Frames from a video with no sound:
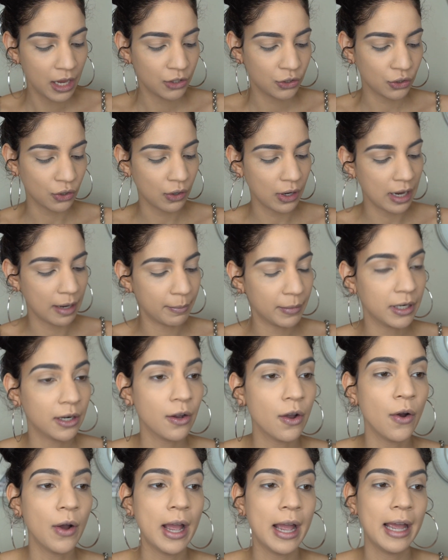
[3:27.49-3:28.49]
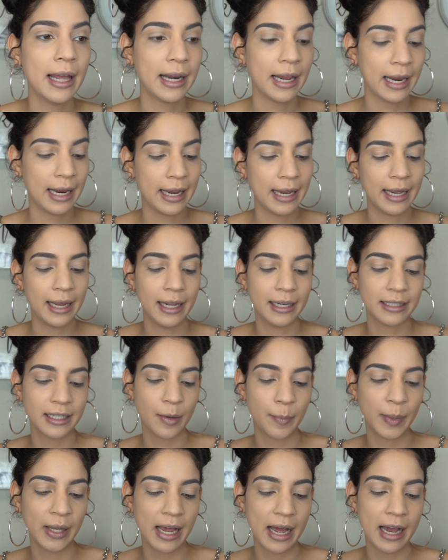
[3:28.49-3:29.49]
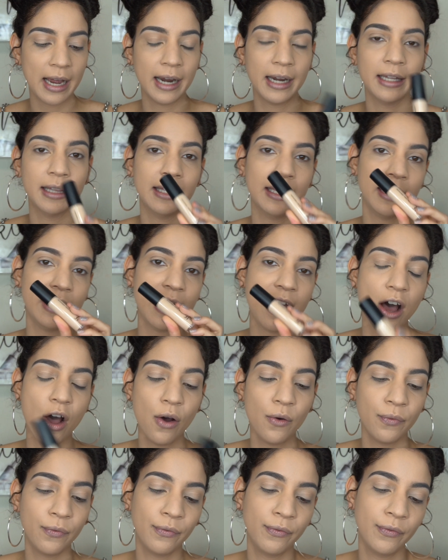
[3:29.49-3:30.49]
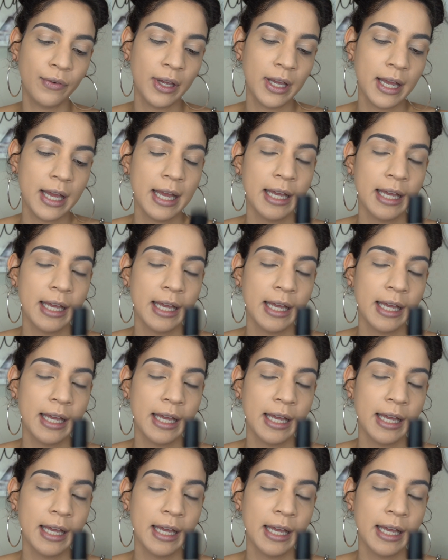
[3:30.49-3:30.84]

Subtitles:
So I'm gonna go ahead and apply the e.l.f.